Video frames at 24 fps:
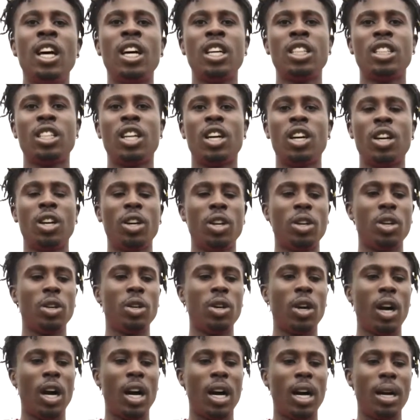So
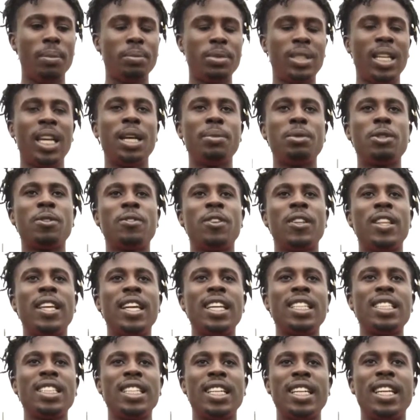tips for
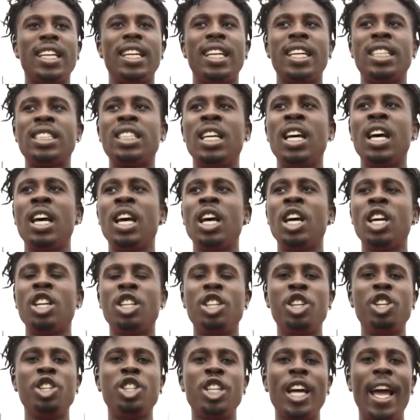this is
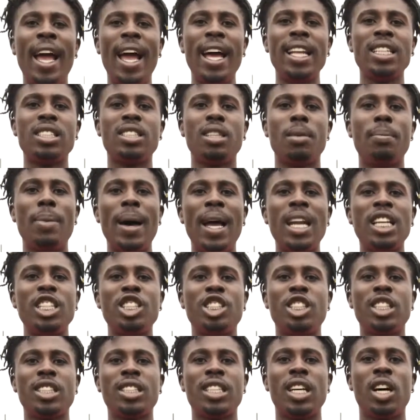use your hands to balance
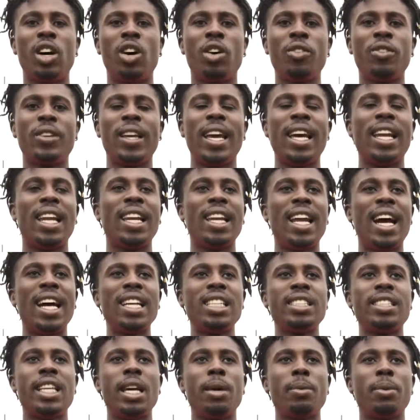yourself, get in a nice
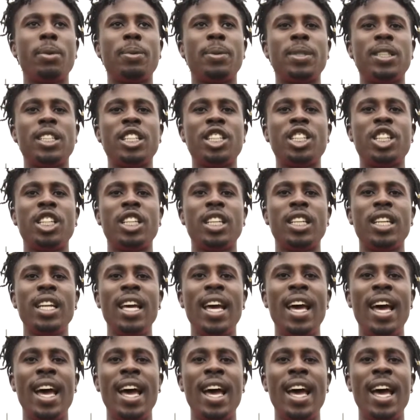stable position,